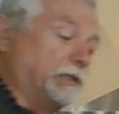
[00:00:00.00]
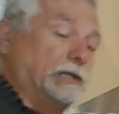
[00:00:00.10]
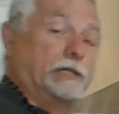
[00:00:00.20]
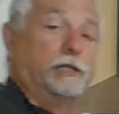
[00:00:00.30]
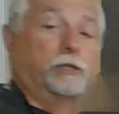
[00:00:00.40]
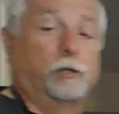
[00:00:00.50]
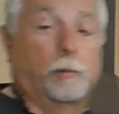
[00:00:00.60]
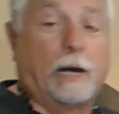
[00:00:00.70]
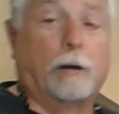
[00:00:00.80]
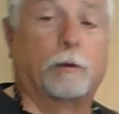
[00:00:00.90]
it plugged into your
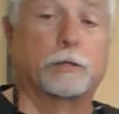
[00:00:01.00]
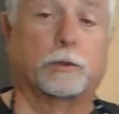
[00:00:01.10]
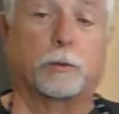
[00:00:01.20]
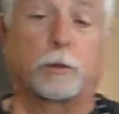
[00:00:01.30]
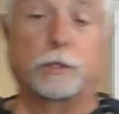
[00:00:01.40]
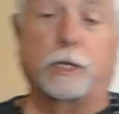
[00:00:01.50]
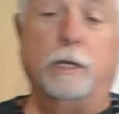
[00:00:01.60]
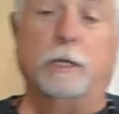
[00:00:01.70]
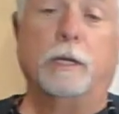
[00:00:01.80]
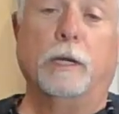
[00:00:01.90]
power source,
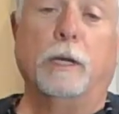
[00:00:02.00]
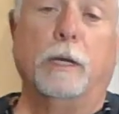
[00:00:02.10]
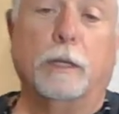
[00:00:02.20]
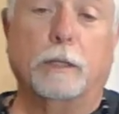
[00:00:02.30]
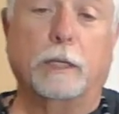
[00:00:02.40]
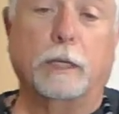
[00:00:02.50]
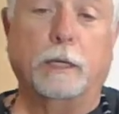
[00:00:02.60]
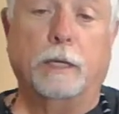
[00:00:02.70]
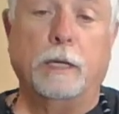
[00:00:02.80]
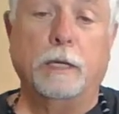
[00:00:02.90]

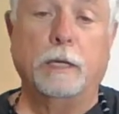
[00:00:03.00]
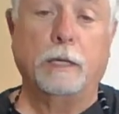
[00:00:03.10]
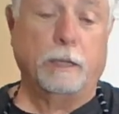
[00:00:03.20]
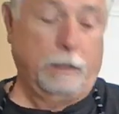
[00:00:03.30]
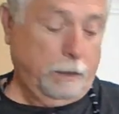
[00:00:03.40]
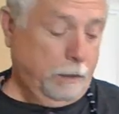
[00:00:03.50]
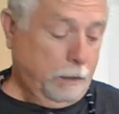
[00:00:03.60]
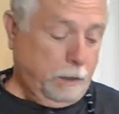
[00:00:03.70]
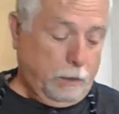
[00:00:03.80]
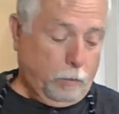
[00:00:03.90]
then
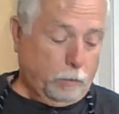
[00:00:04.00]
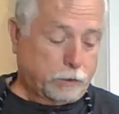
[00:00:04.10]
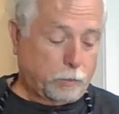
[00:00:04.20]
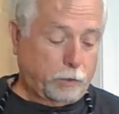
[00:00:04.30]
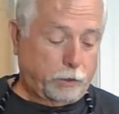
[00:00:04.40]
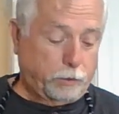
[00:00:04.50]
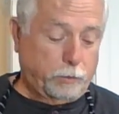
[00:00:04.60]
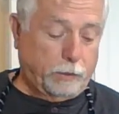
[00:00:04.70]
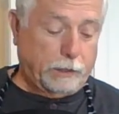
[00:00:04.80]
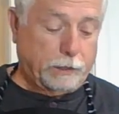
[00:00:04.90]
what you want to
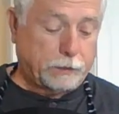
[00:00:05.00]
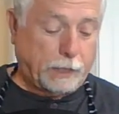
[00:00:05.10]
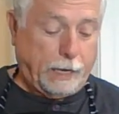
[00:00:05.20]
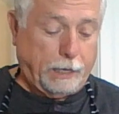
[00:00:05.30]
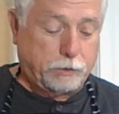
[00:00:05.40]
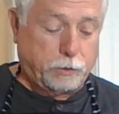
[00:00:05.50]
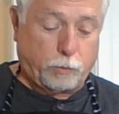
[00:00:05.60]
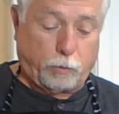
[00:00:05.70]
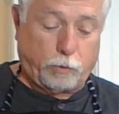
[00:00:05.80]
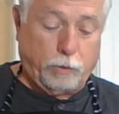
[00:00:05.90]
do is add
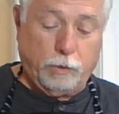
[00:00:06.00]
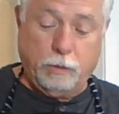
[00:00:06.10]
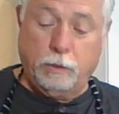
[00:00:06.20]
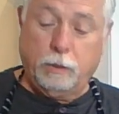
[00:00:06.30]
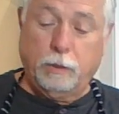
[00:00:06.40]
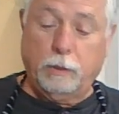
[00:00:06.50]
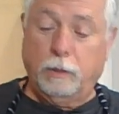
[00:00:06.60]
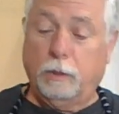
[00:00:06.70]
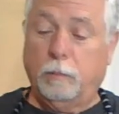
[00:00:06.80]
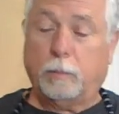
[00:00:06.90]
your
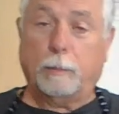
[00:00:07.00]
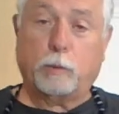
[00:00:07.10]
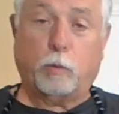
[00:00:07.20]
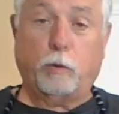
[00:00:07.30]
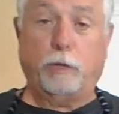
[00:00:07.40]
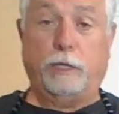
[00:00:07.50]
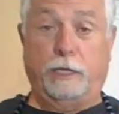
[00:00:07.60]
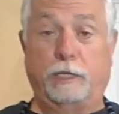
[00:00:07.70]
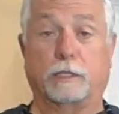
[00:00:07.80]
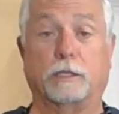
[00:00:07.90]
popcorn,
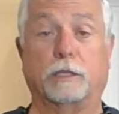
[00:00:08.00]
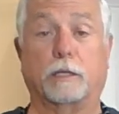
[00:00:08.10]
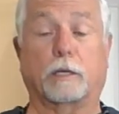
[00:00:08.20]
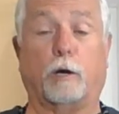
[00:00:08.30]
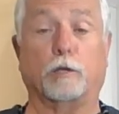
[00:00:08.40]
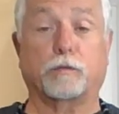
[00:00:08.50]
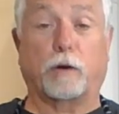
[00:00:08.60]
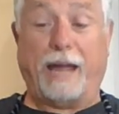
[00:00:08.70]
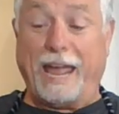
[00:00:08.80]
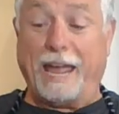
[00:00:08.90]
and it calls
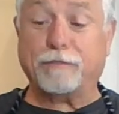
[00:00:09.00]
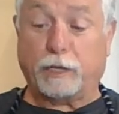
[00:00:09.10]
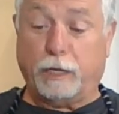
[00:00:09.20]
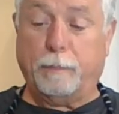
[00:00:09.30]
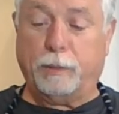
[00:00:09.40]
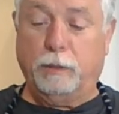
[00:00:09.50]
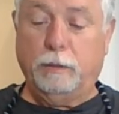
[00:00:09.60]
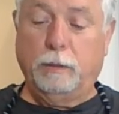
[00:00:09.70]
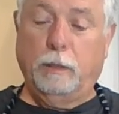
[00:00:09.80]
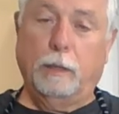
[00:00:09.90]
for a half a cup.
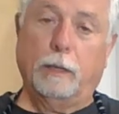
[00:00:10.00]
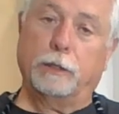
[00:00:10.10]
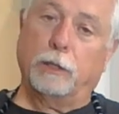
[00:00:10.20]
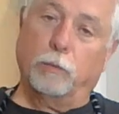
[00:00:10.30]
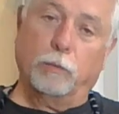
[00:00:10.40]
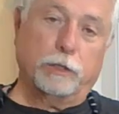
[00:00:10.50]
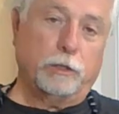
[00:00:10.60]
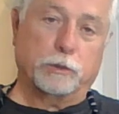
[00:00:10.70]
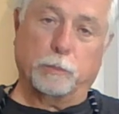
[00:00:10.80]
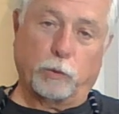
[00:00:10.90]
You don't want to
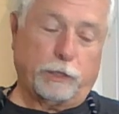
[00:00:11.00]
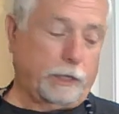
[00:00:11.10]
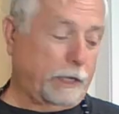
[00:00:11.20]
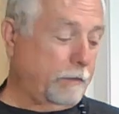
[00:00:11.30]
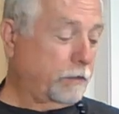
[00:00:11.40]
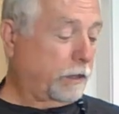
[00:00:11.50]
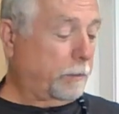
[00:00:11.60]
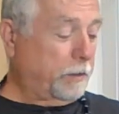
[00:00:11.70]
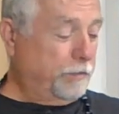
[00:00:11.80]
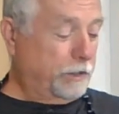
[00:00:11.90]
use more than a half a
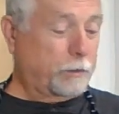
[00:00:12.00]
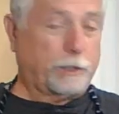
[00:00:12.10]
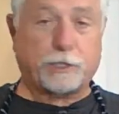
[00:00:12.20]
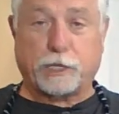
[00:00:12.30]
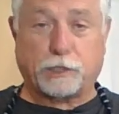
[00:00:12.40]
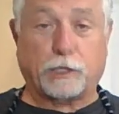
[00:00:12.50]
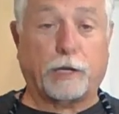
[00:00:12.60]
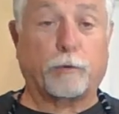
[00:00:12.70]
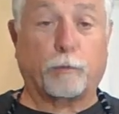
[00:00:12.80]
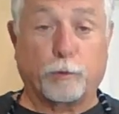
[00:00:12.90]
cup, even though this has a
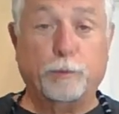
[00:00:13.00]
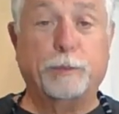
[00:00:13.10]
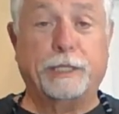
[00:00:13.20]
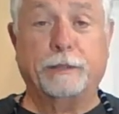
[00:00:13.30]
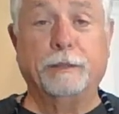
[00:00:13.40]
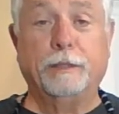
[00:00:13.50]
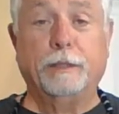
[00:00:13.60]
lot of room in it.